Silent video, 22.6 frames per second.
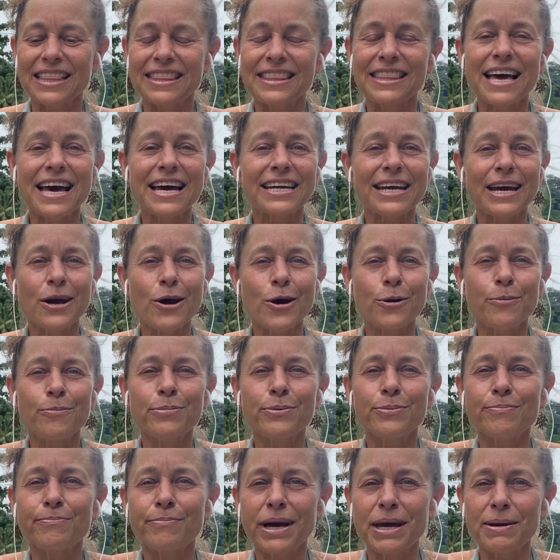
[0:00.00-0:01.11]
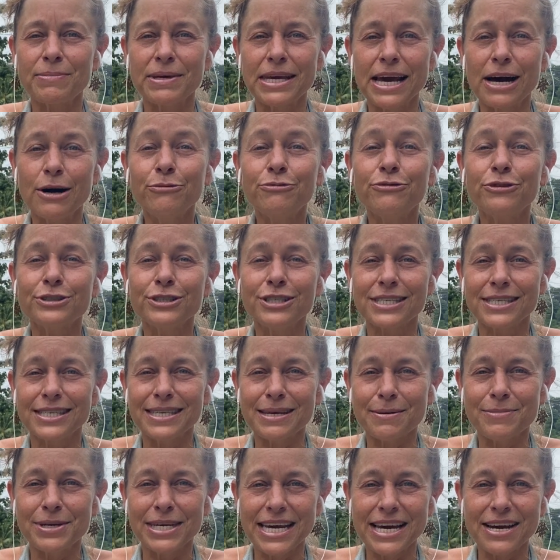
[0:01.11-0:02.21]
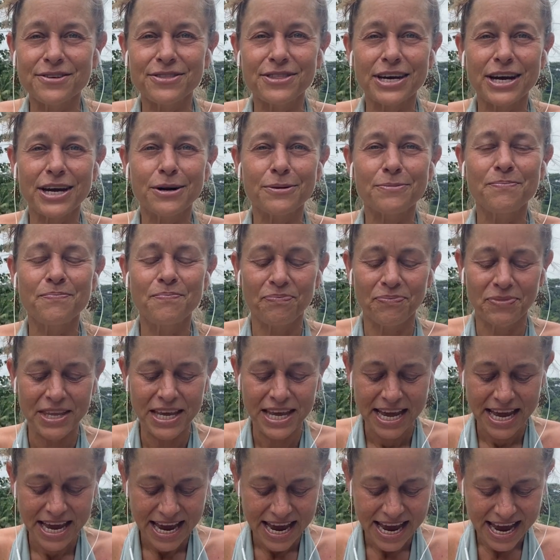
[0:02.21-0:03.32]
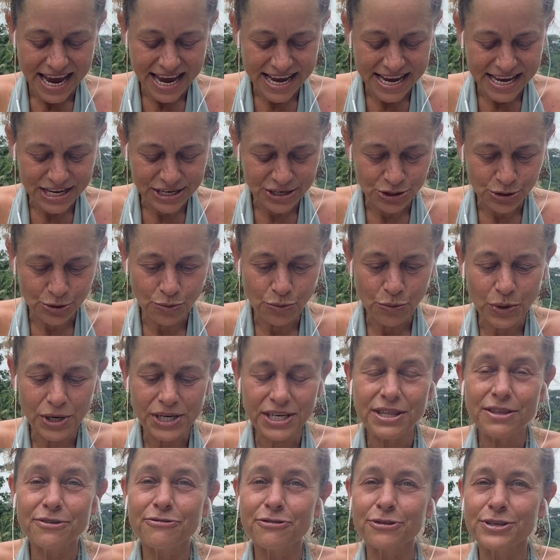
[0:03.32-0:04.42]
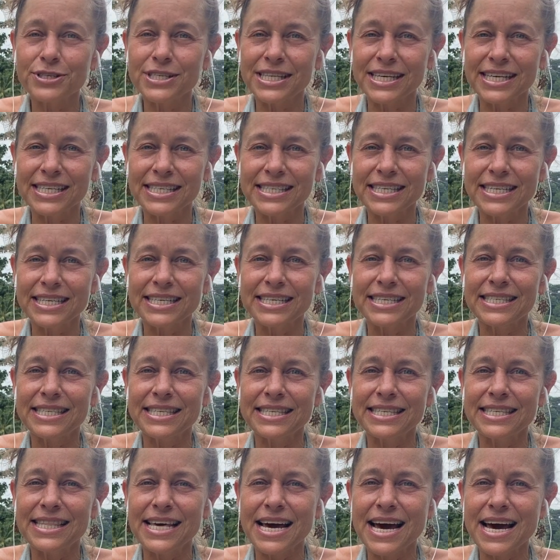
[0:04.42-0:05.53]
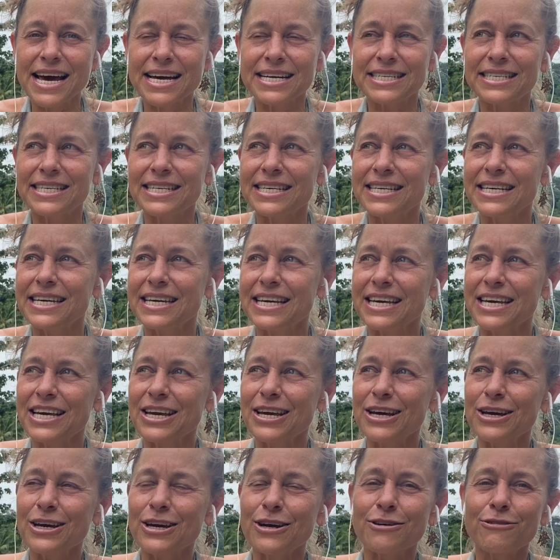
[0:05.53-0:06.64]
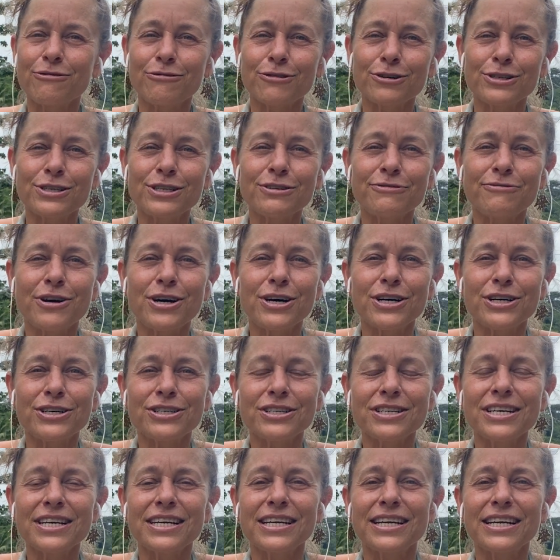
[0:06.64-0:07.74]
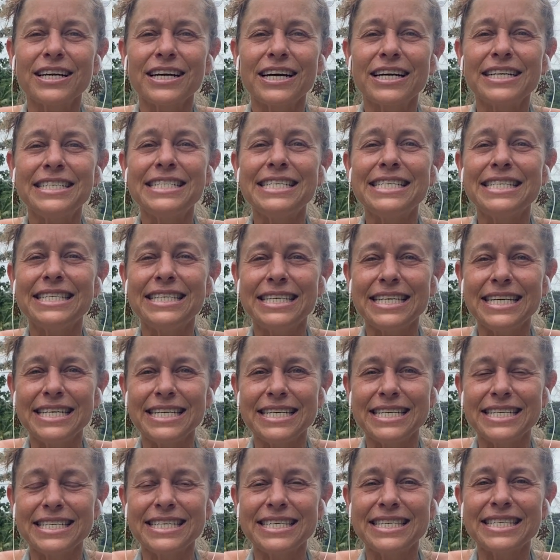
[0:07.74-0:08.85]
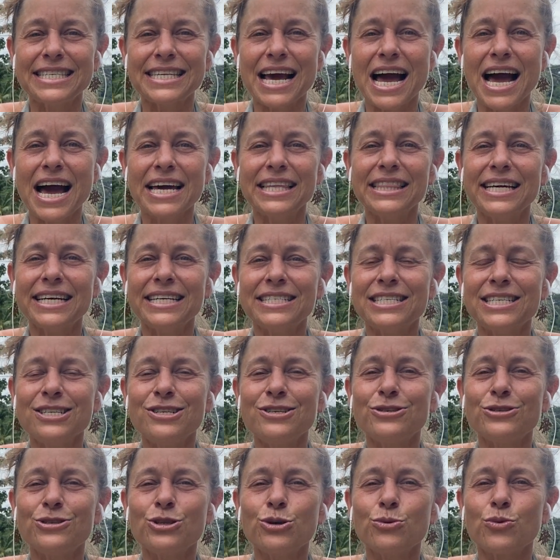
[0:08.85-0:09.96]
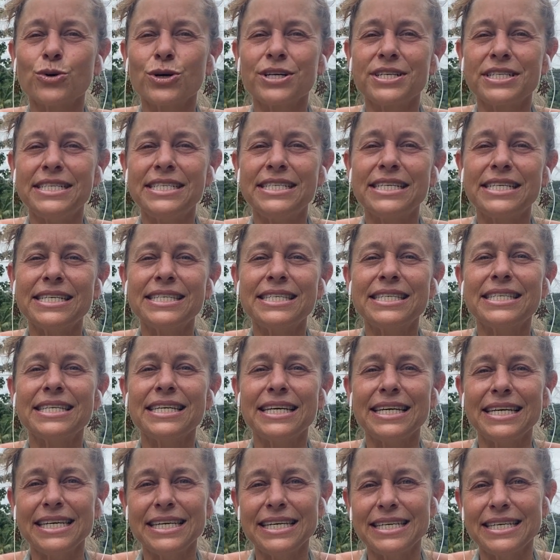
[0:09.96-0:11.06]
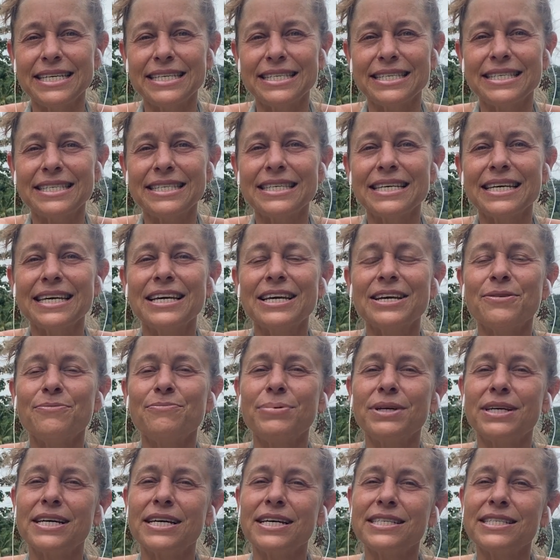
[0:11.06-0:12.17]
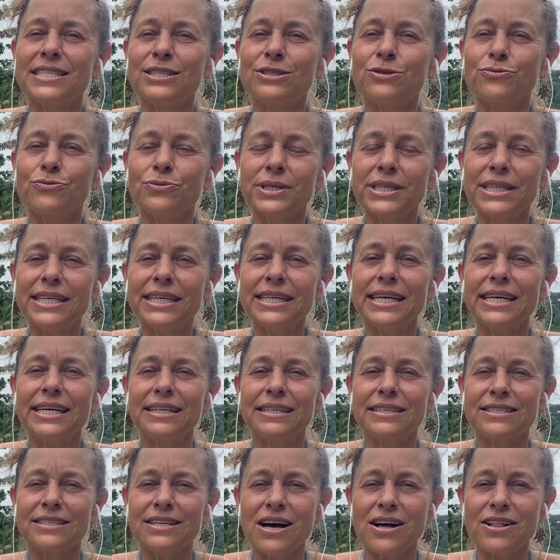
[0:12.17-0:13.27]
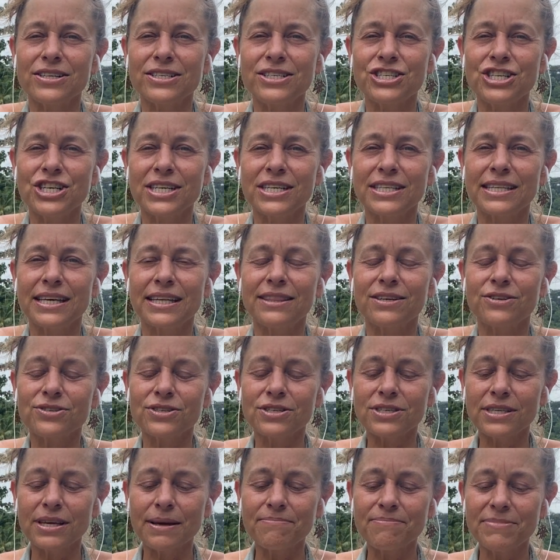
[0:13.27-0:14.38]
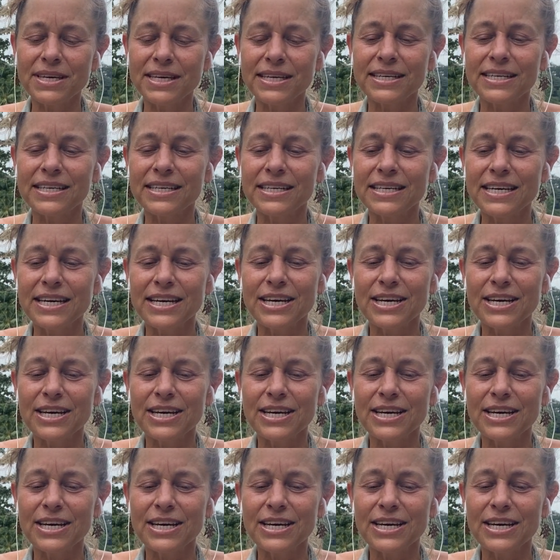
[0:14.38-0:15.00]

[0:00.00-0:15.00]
that I hope might be helpful to somebody out there. And one of the first things is that, first of all, a disease, I like to use the word dis-ease because it's really acknowledging that there's something